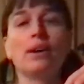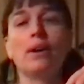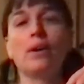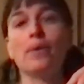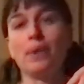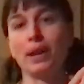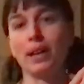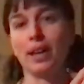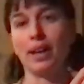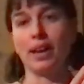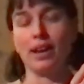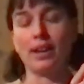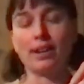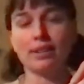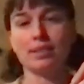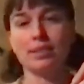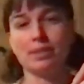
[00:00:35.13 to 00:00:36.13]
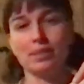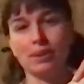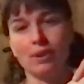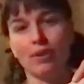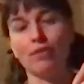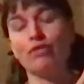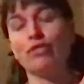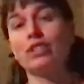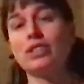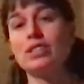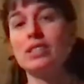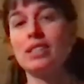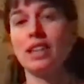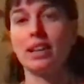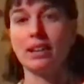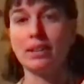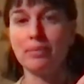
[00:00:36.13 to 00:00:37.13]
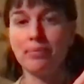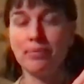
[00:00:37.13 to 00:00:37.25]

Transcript: Okay, so first thing,